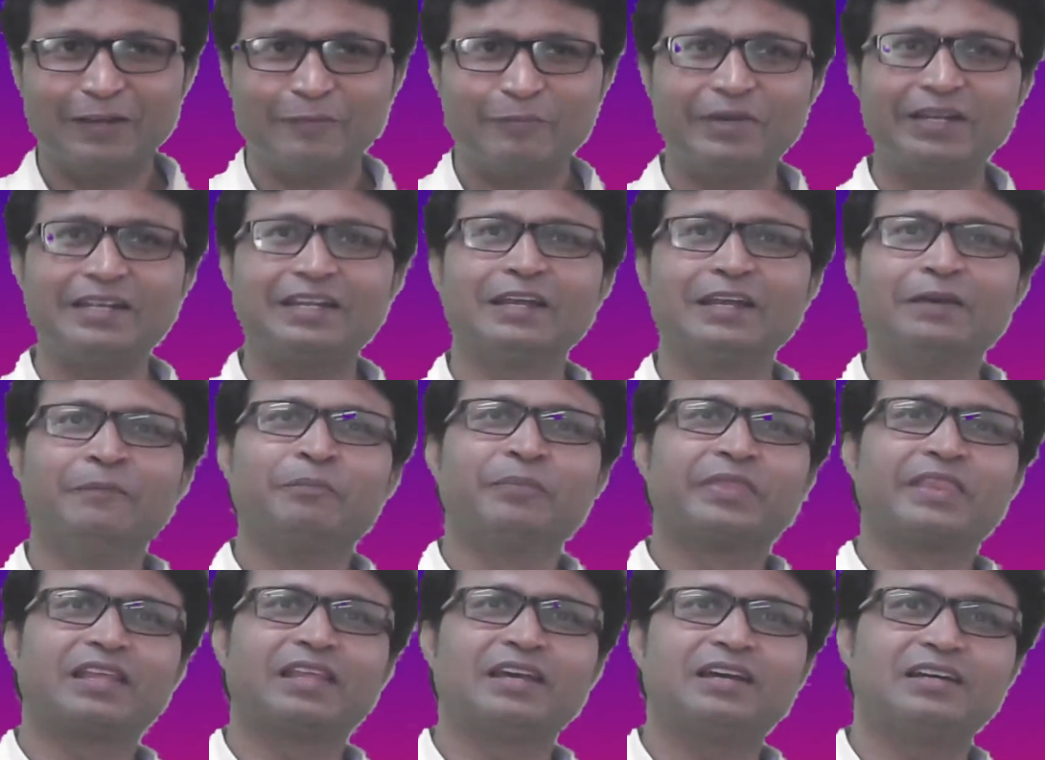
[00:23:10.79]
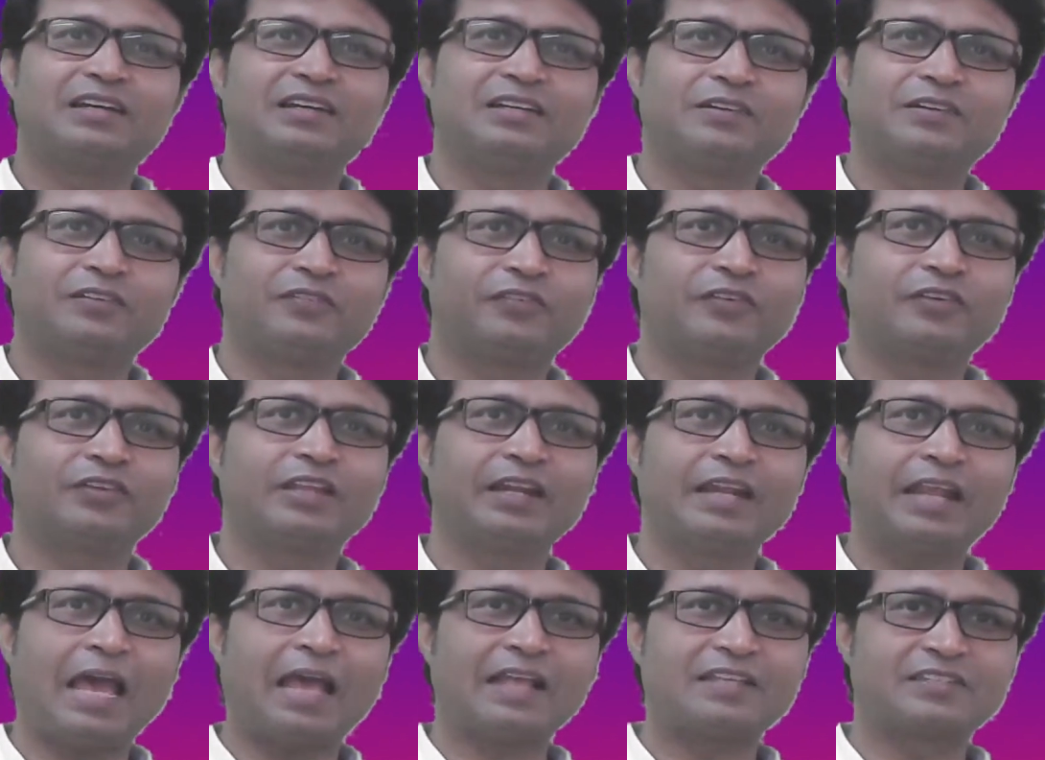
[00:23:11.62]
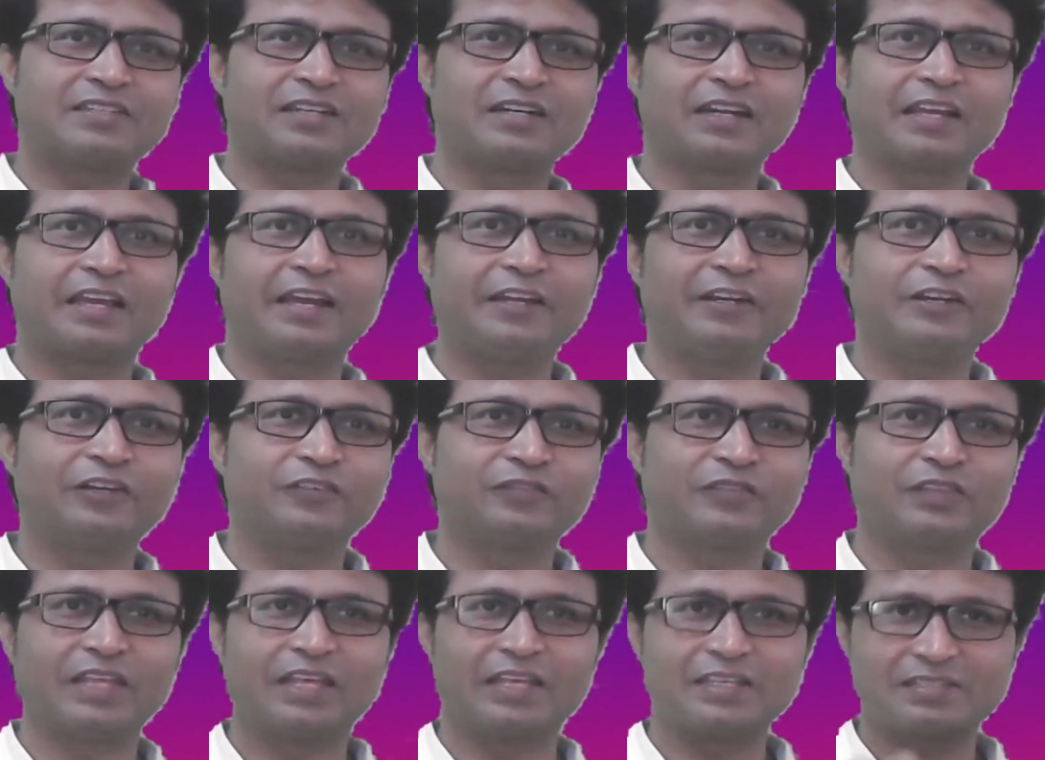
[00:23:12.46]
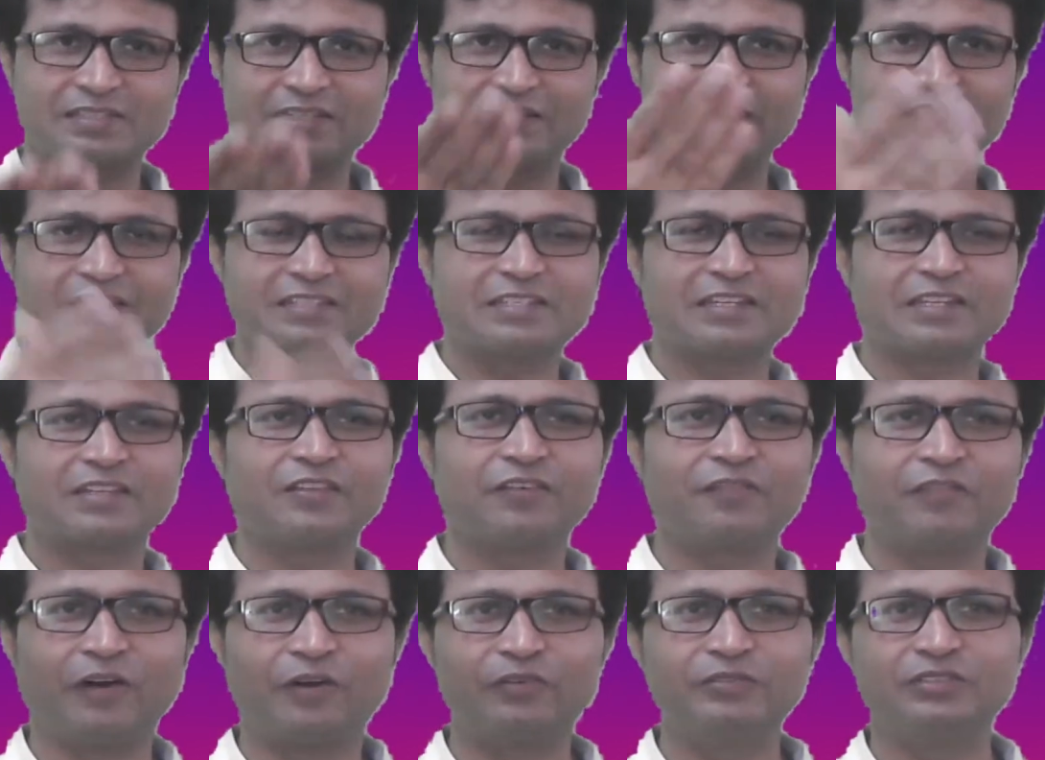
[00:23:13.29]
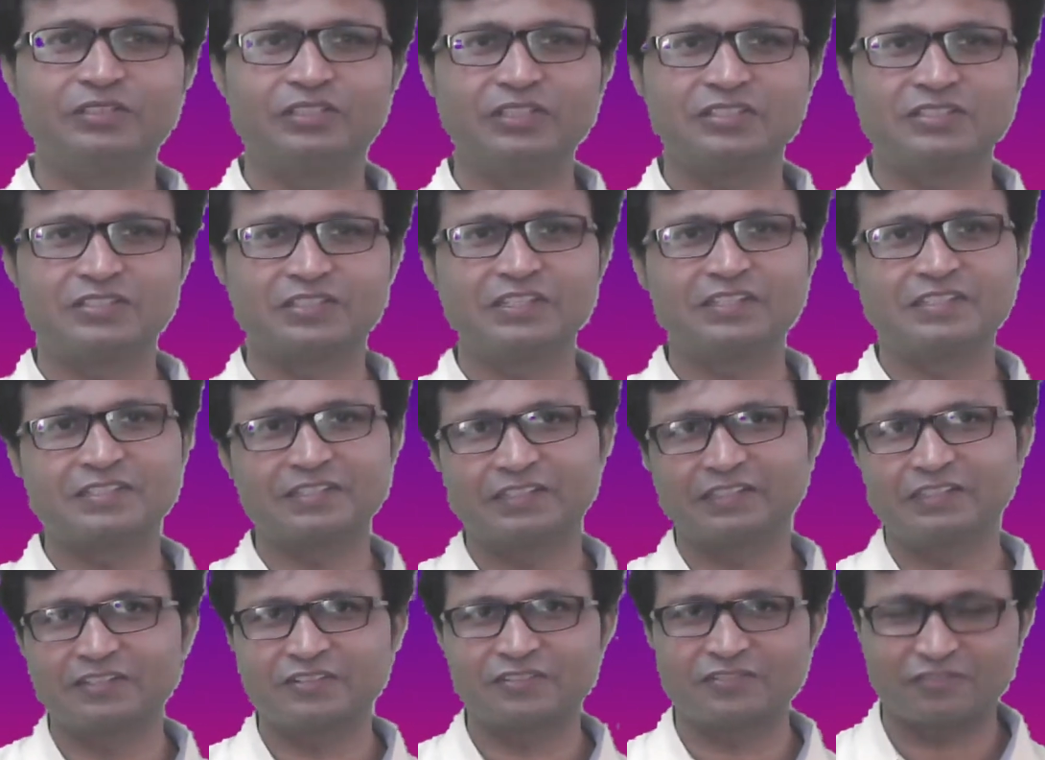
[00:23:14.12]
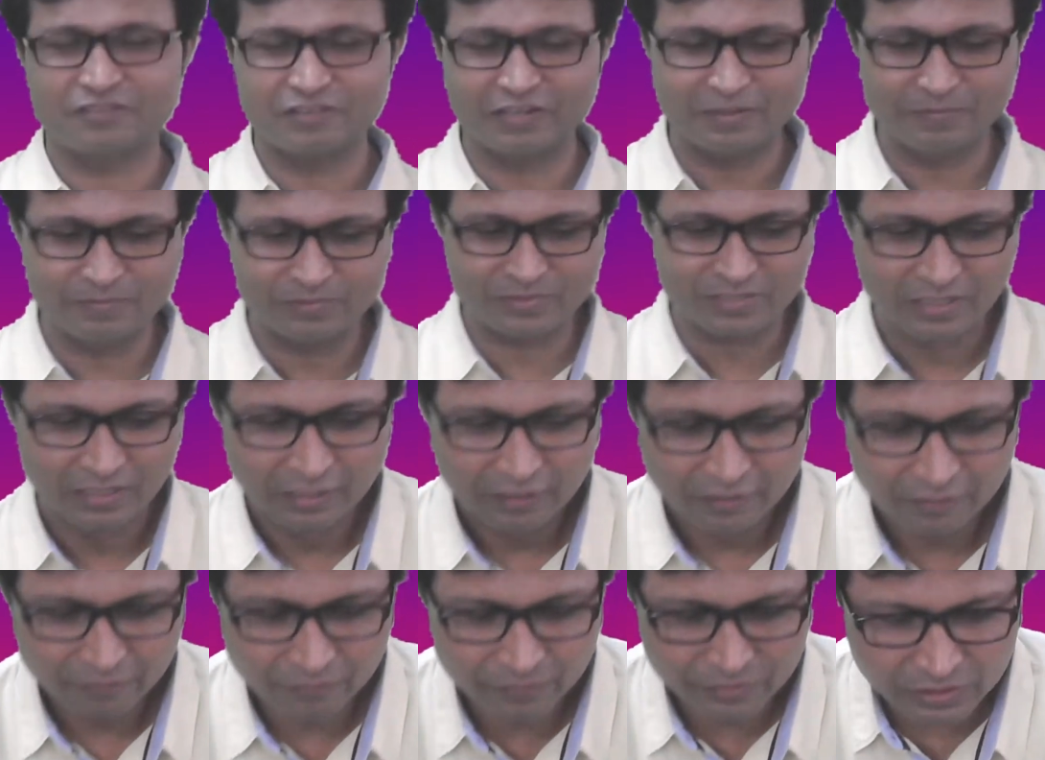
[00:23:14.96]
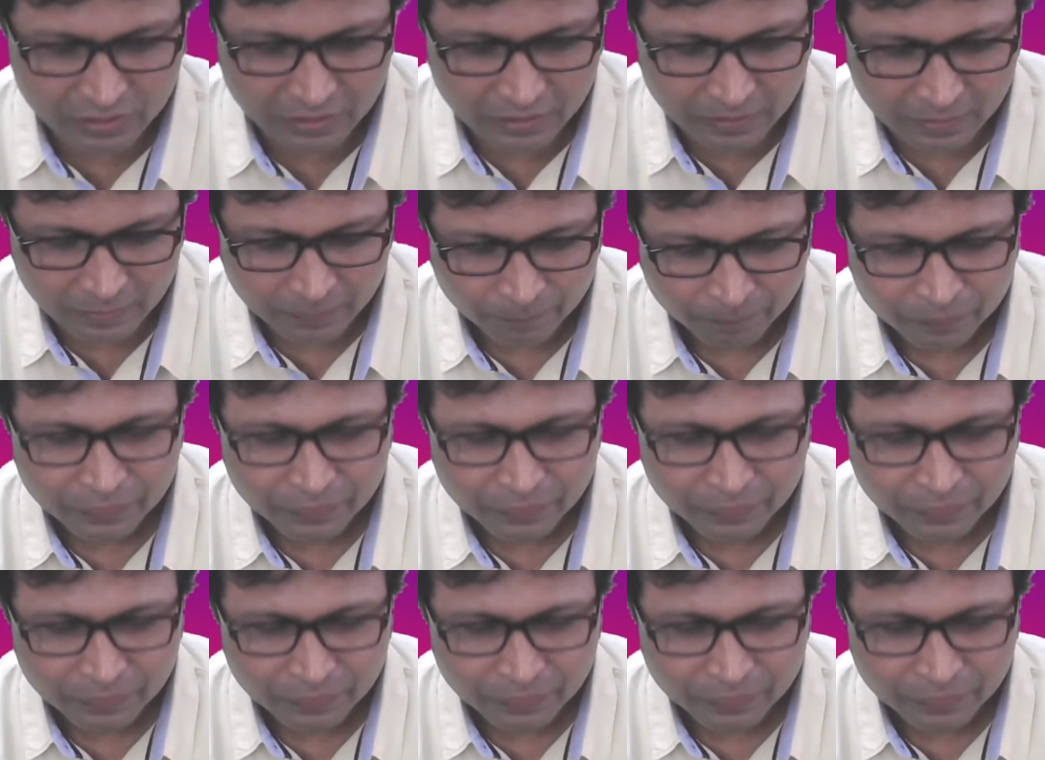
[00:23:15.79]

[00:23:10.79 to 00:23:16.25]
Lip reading: But for the natural kind of things, these are the fountains, these are the streams which are